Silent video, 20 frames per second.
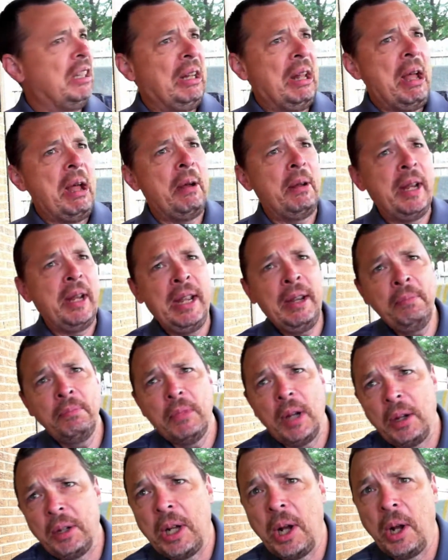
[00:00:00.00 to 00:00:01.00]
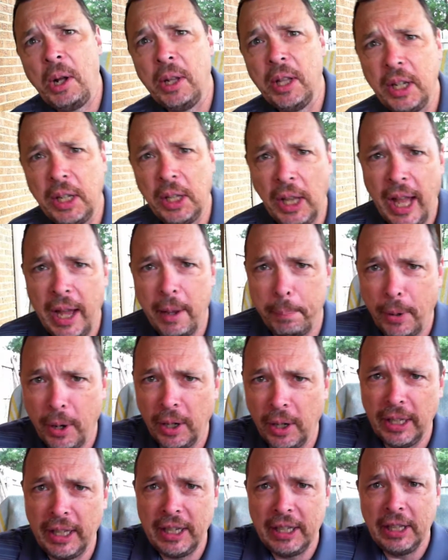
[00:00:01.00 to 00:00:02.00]
cloudy. I'll call it
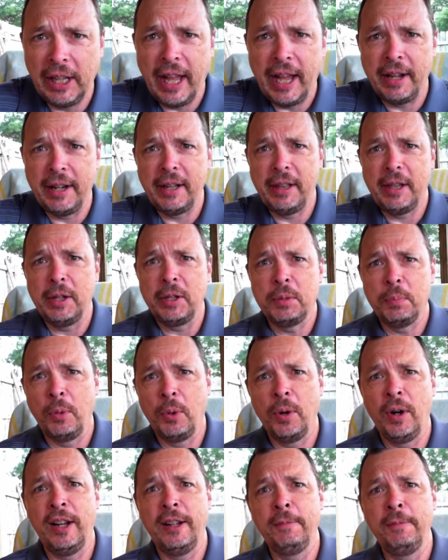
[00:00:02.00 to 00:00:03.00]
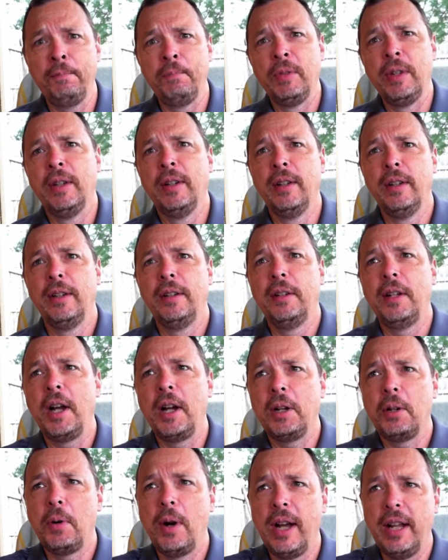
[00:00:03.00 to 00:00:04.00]
partly cloudy this morning.
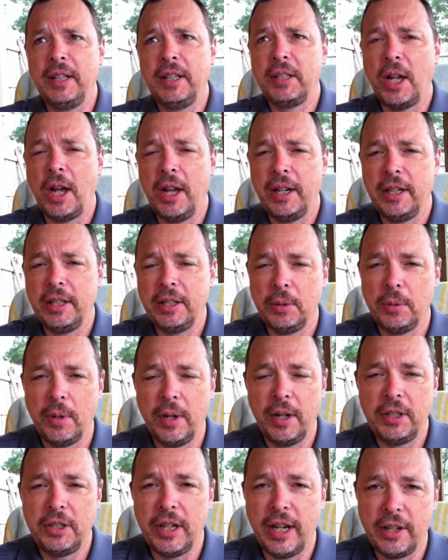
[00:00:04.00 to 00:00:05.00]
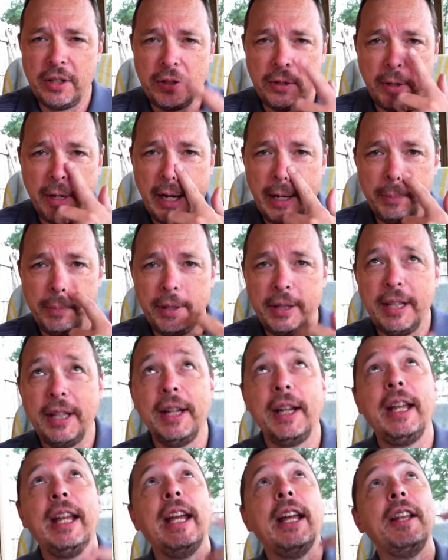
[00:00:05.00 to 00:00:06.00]
Not quite as hot as it was yesterday, but
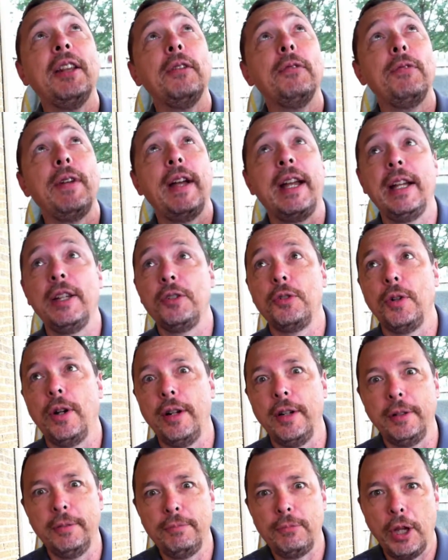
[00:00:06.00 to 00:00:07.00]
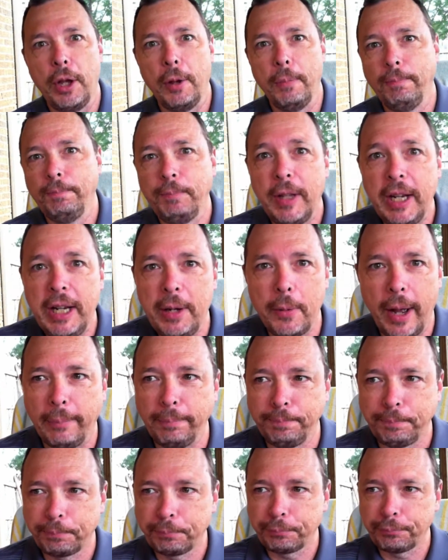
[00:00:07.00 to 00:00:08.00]
then again, the fan's running. So
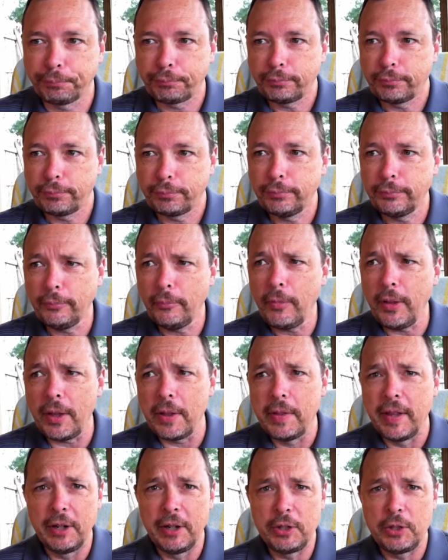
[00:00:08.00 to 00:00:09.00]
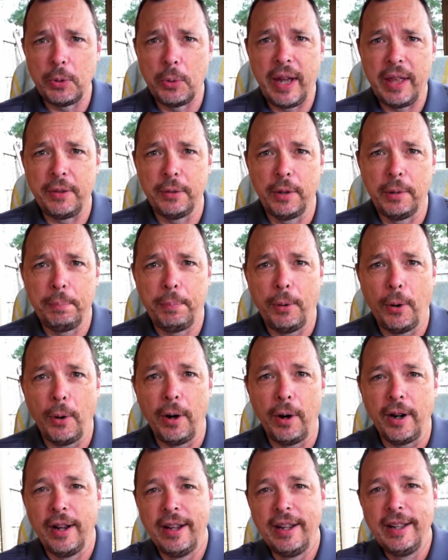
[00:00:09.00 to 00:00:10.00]
anyway, there's the weather
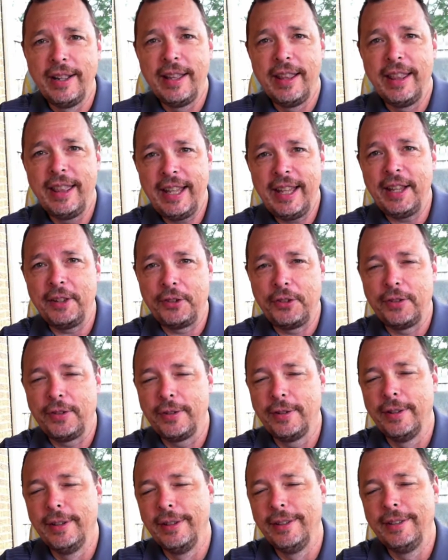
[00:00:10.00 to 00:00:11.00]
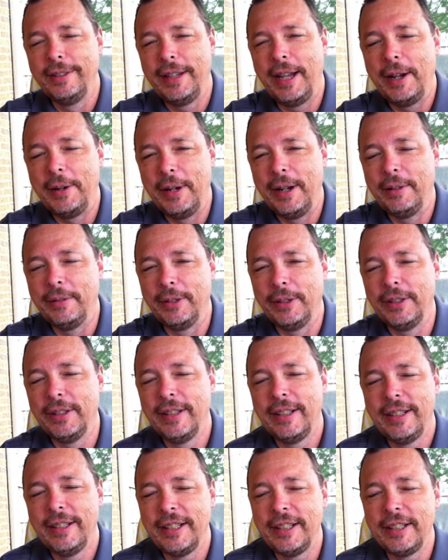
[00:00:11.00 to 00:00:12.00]
report. This, however,
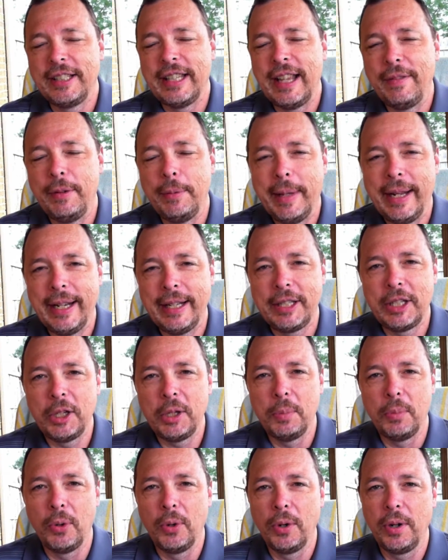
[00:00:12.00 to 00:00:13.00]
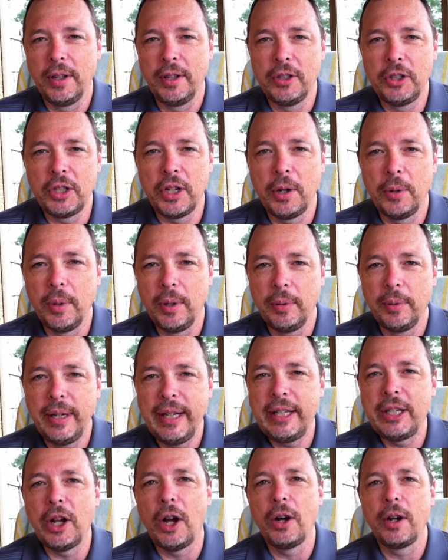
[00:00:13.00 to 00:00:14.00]
is 7 Minutes in the Morning, the show where
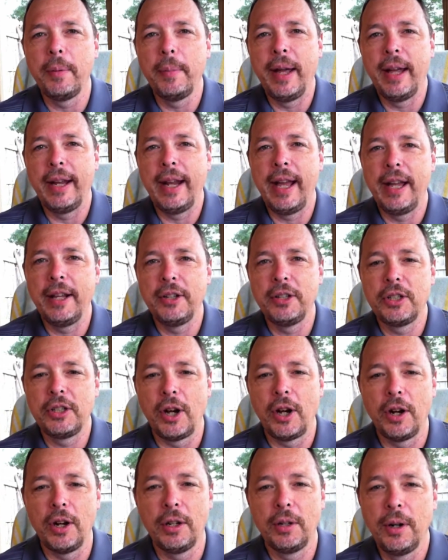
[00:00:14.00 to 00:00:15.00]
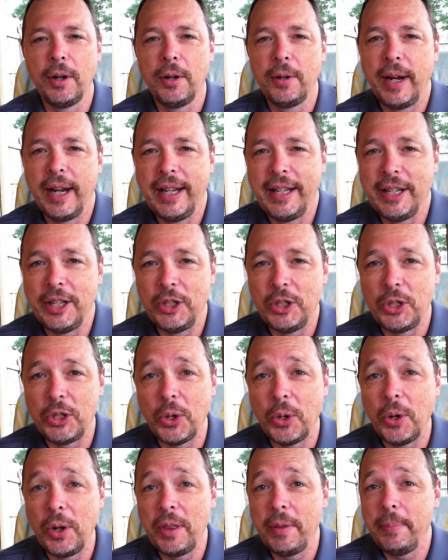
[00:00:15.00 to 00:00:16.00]
we talk about how to start, grow, and
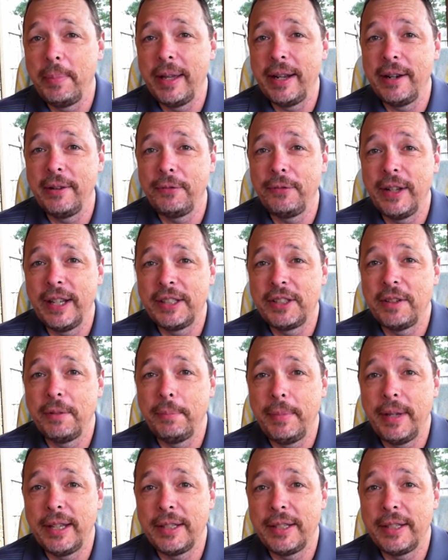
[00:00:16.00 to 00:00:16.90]
enjoy the benefits of